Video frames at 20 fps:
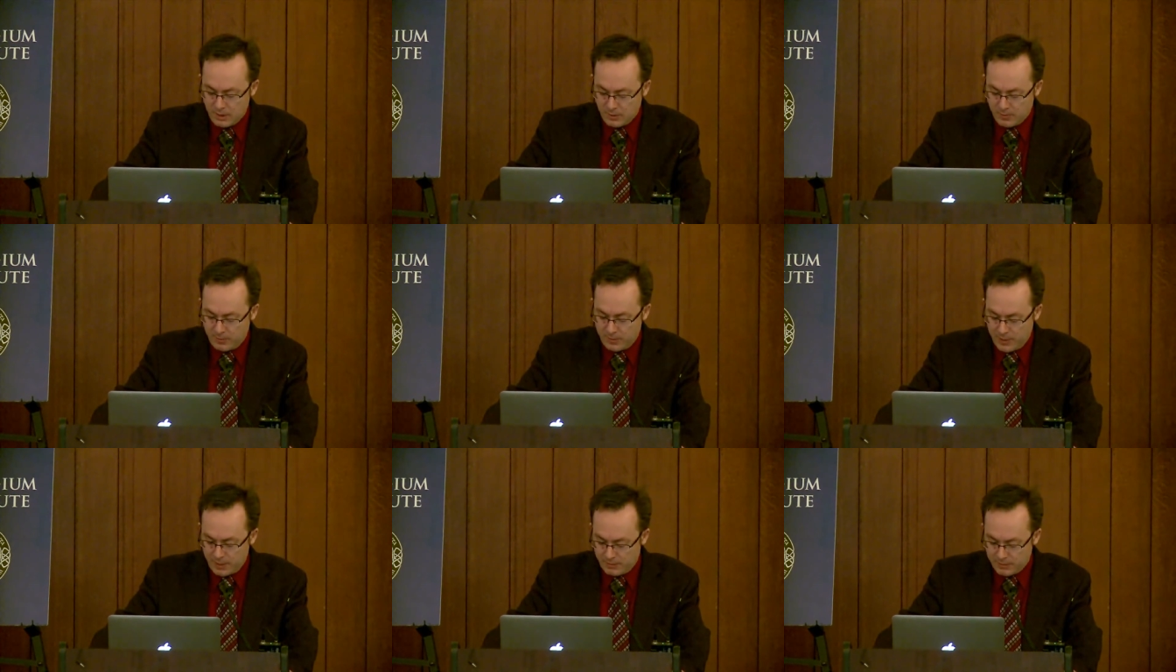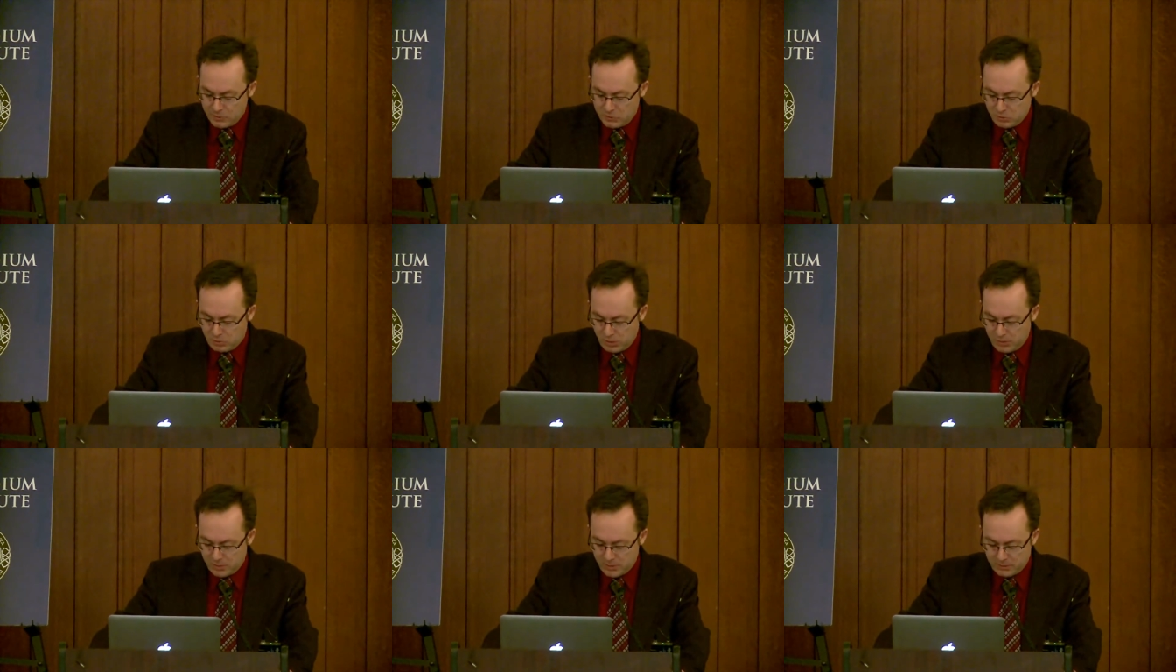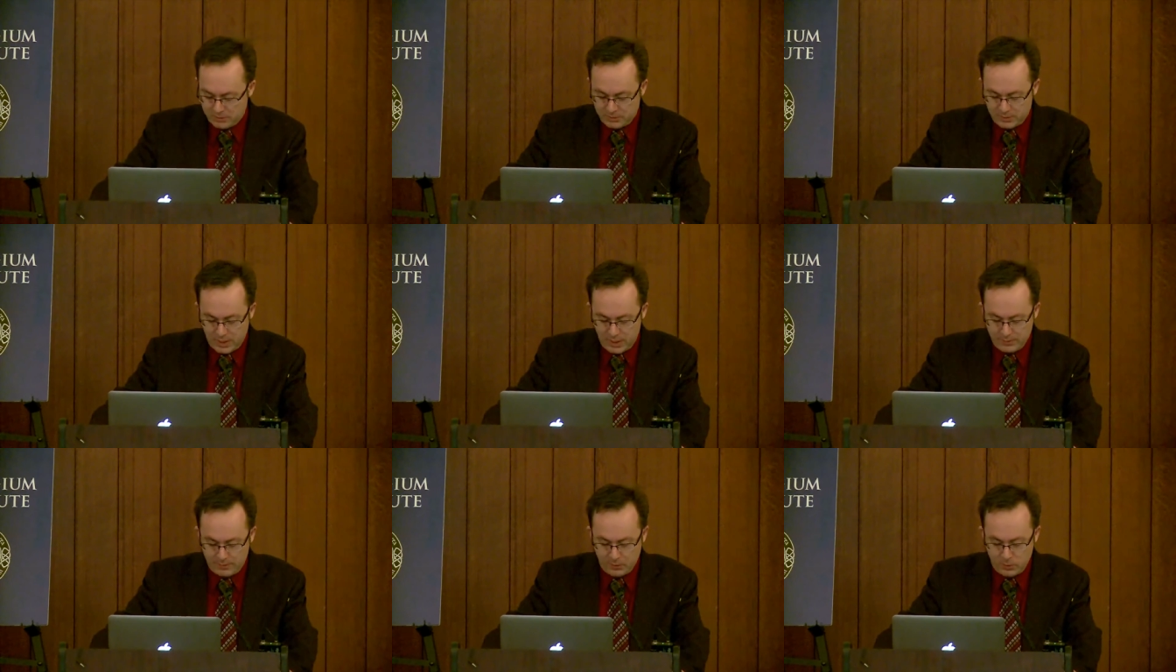for their
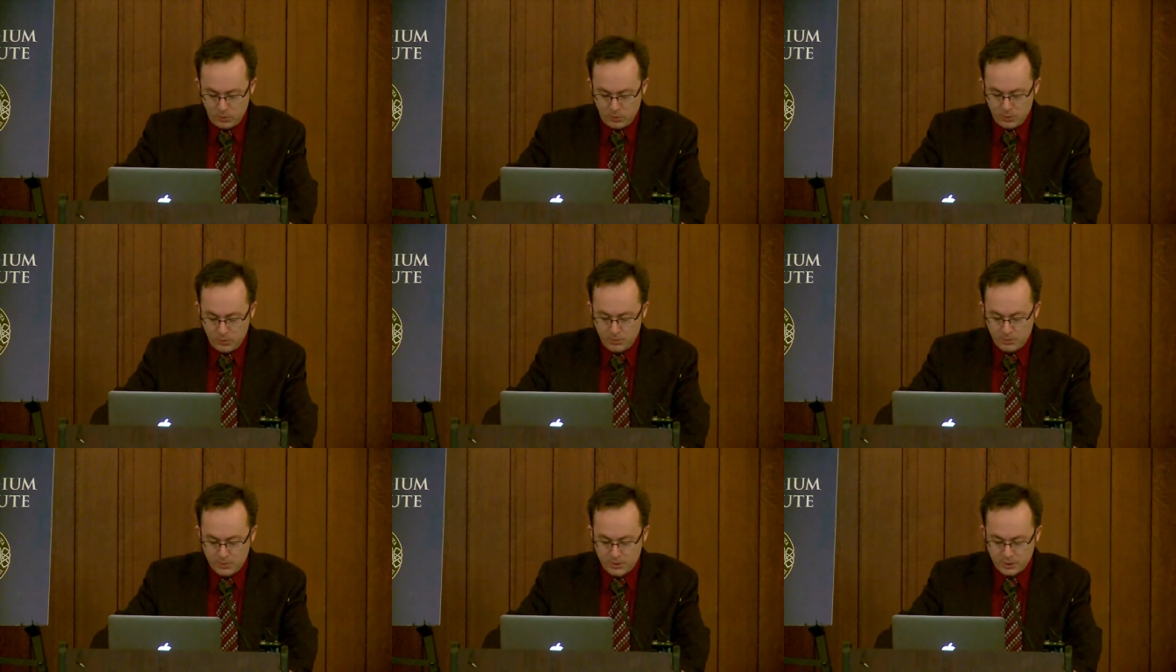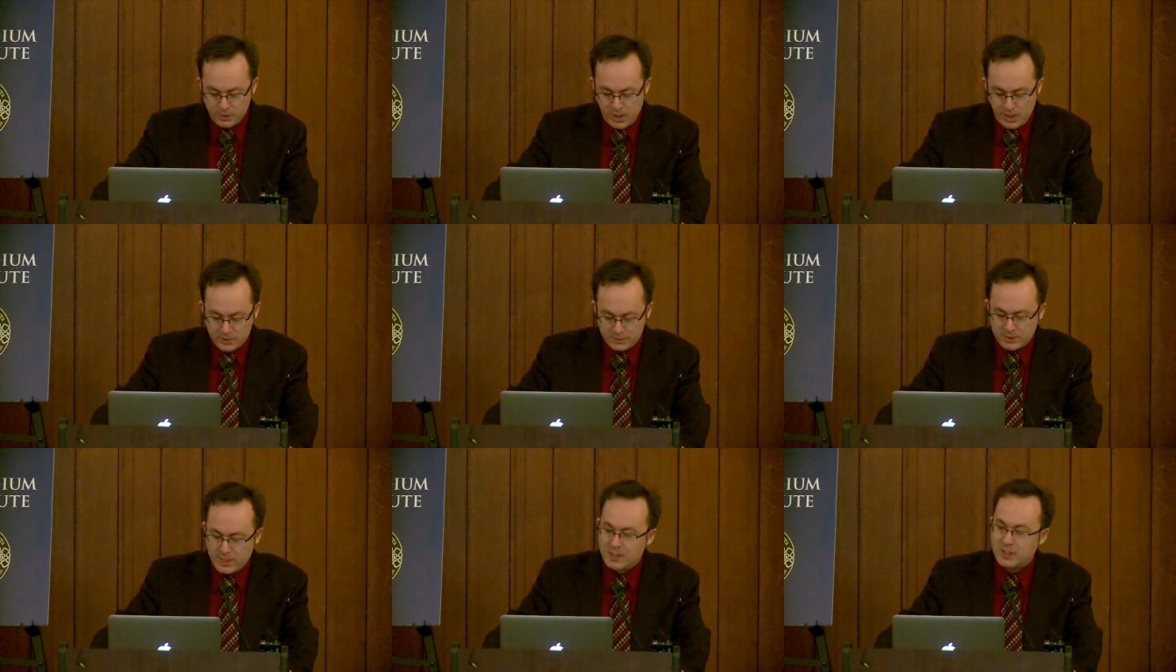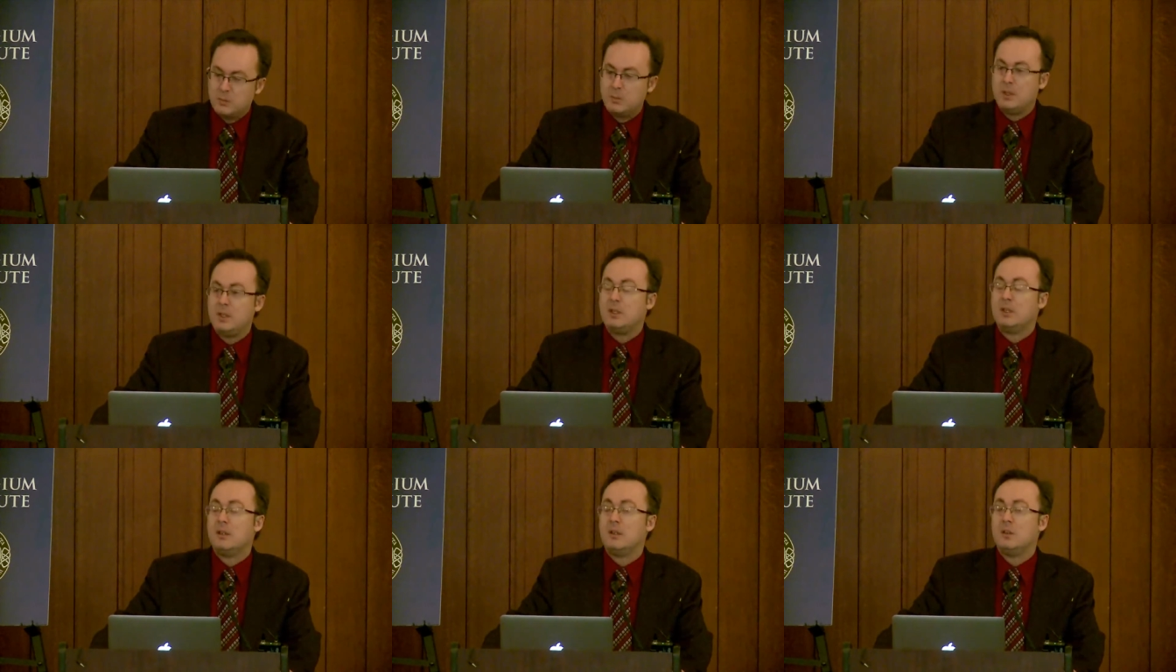enjoyment and for whom the last
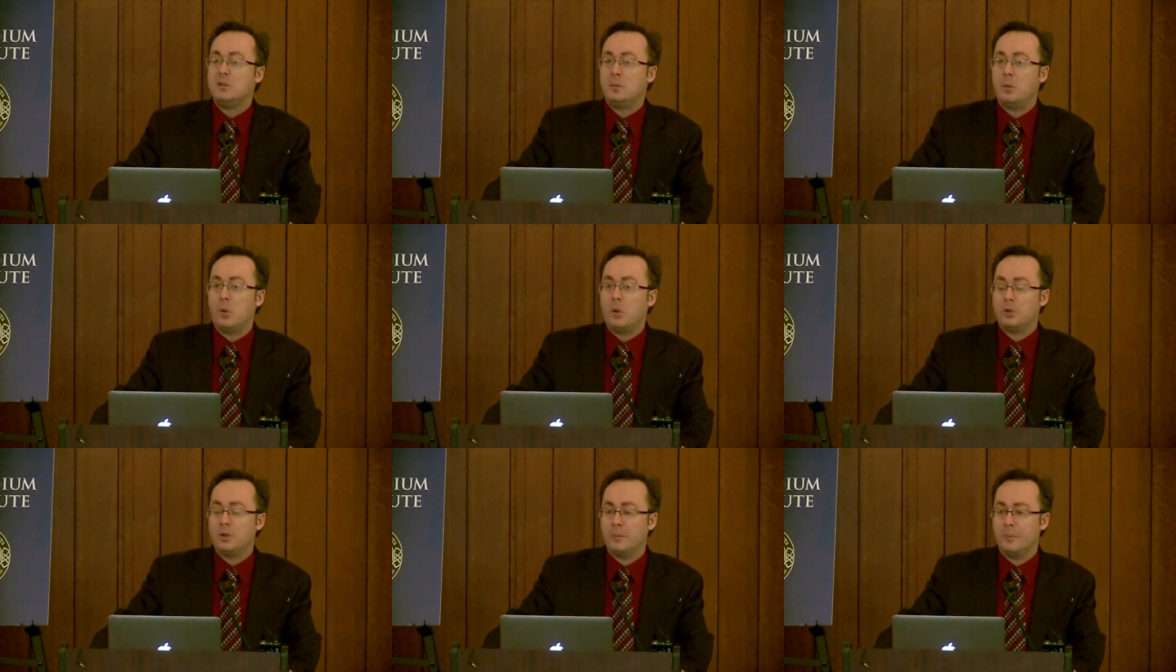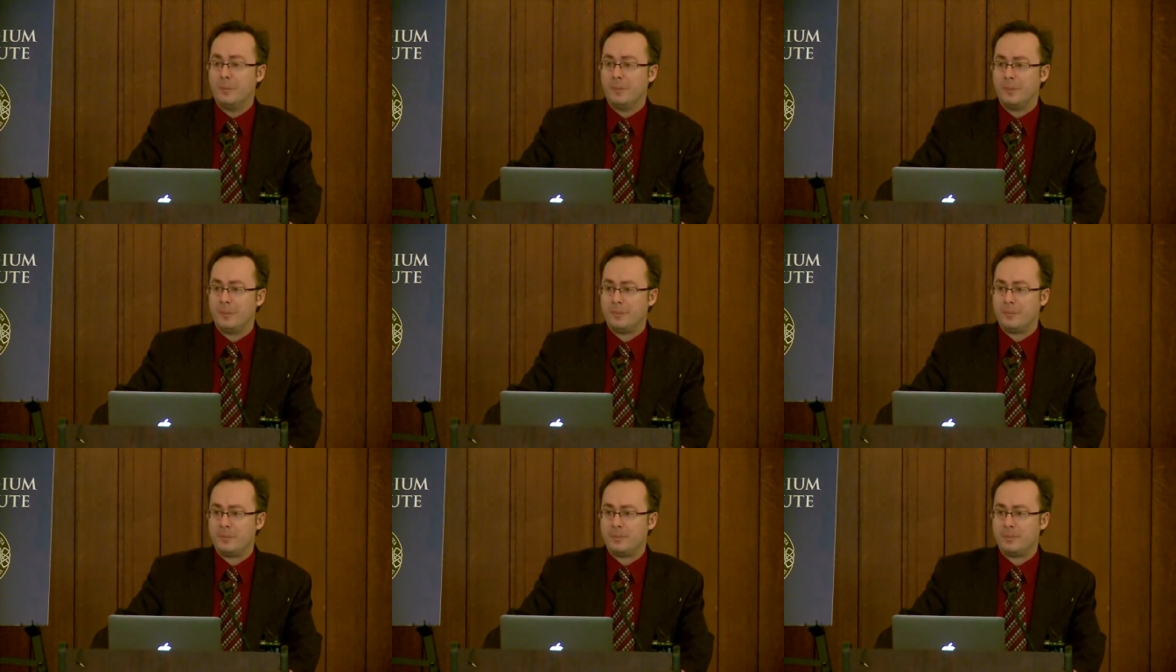enemy is boredom.